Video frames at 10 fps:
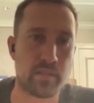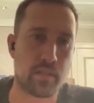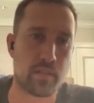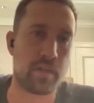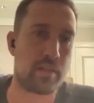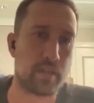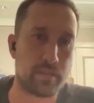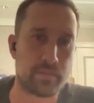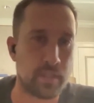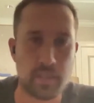And it's like, great.
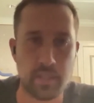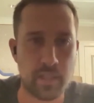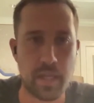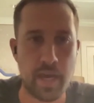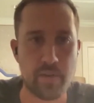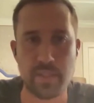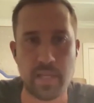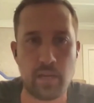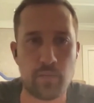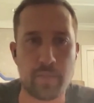Well, how does
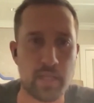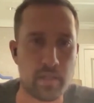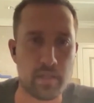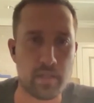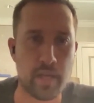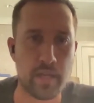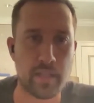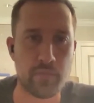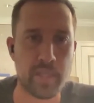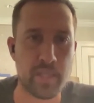that help me?
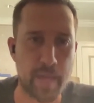Give me